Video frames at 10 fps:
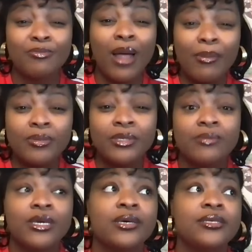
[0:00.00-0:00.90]
probably
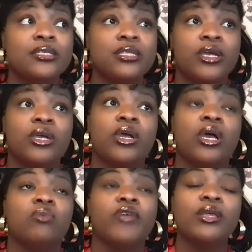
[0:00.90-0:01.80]
because they're
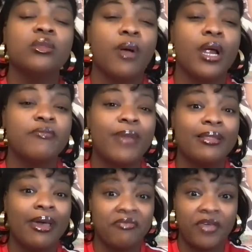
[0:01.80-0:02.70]
a regular part of my
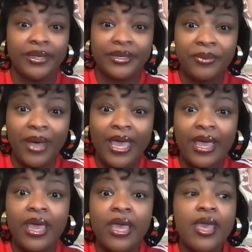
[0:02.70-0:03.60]
life anyway.